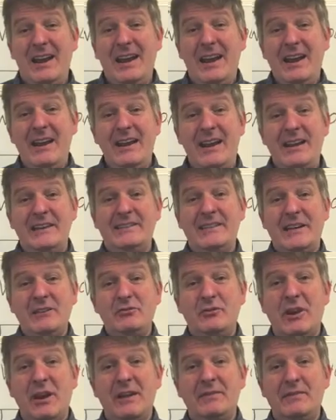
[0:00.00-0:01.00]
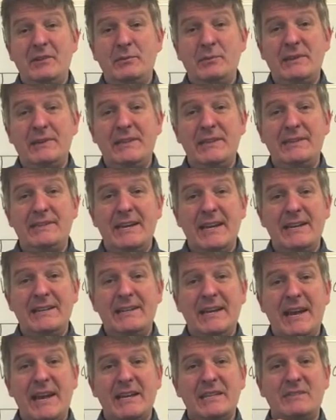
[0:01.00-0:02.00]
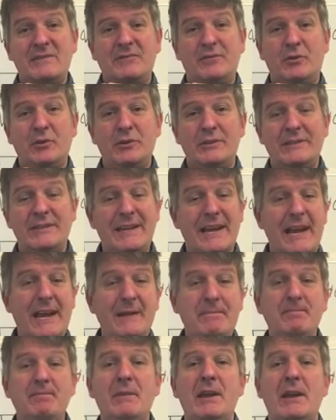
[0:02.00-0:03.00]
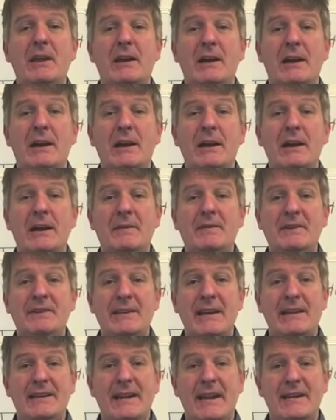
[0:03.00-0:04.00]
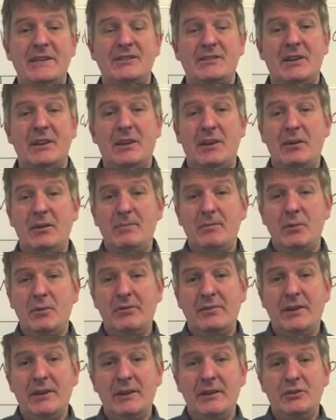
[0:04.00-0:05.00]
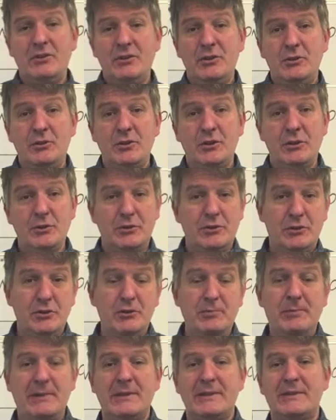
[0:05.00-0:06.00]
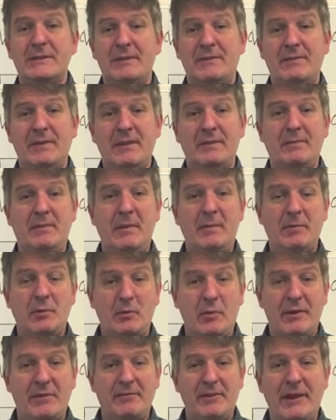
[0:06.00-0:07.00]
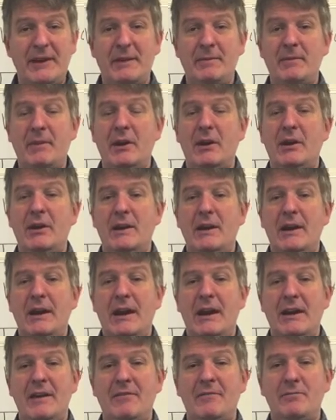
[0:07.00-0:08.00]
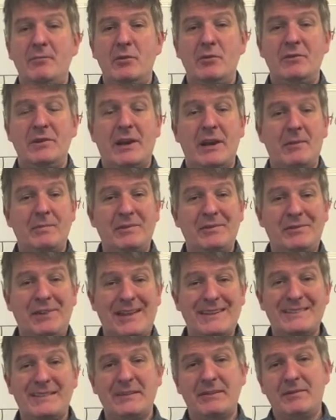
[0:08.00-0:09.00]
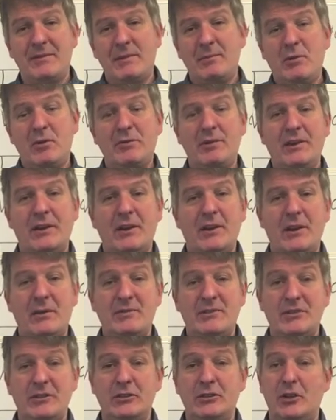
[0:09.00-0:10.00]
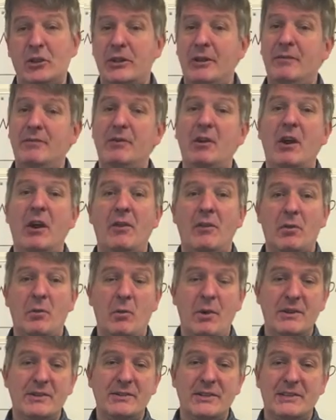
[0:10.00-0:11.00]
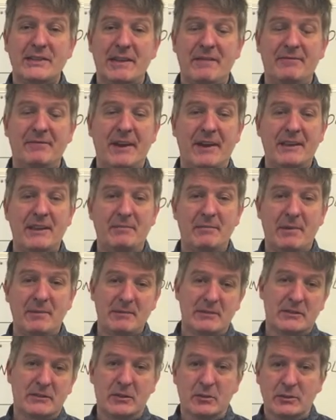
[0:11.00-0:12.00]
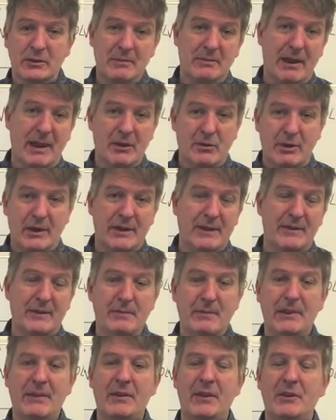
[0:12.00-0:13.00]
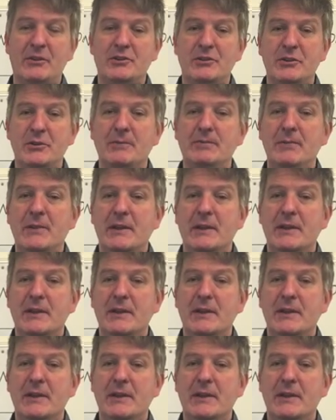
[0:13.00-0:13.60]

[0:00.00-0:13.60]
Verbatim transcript: Hey gang, Ted Gravlin with the TEDcast for today. Uh, the TEDcasts are moving to YouTube because people want to find them there. I've moved a couple dozen of them over there. I'm still looking for other ones as I find them. I'm slowly migrating them in there too